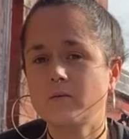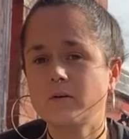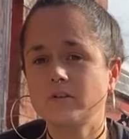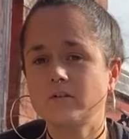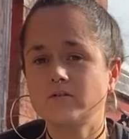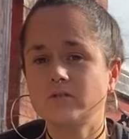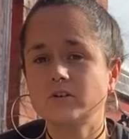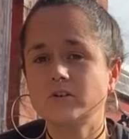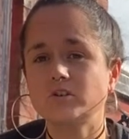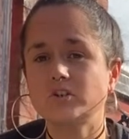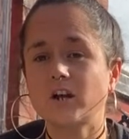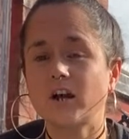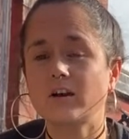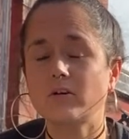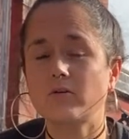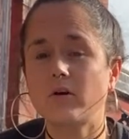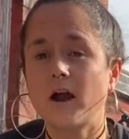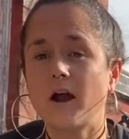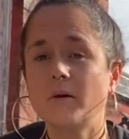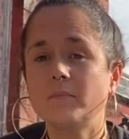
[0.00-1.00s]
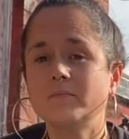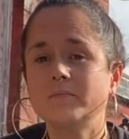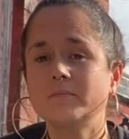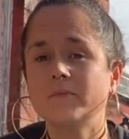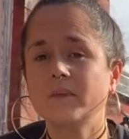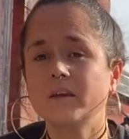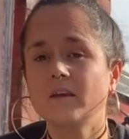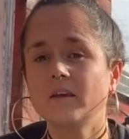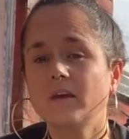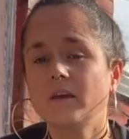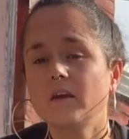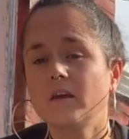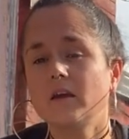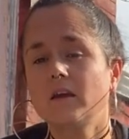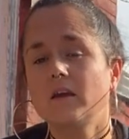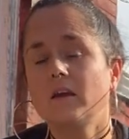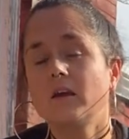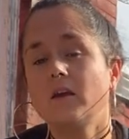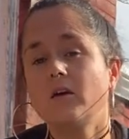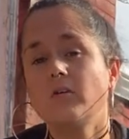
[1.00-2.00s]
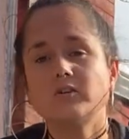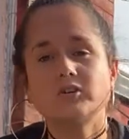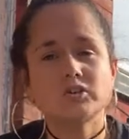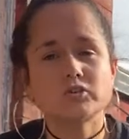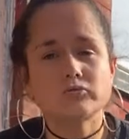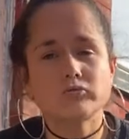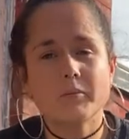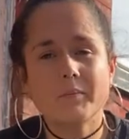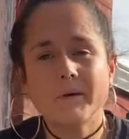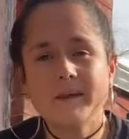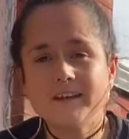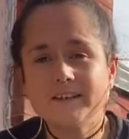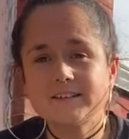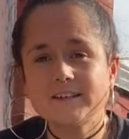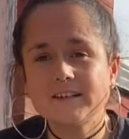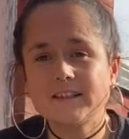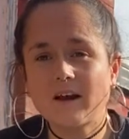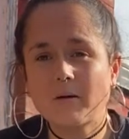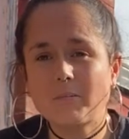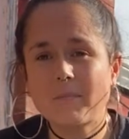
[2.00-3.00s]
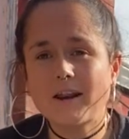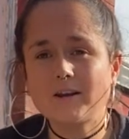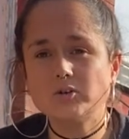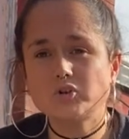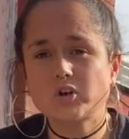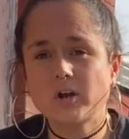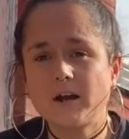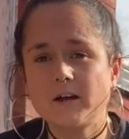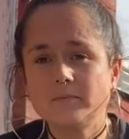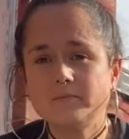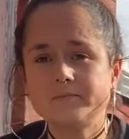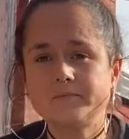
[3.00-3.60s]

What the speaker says: with the root chakra. Just repeating that mantra.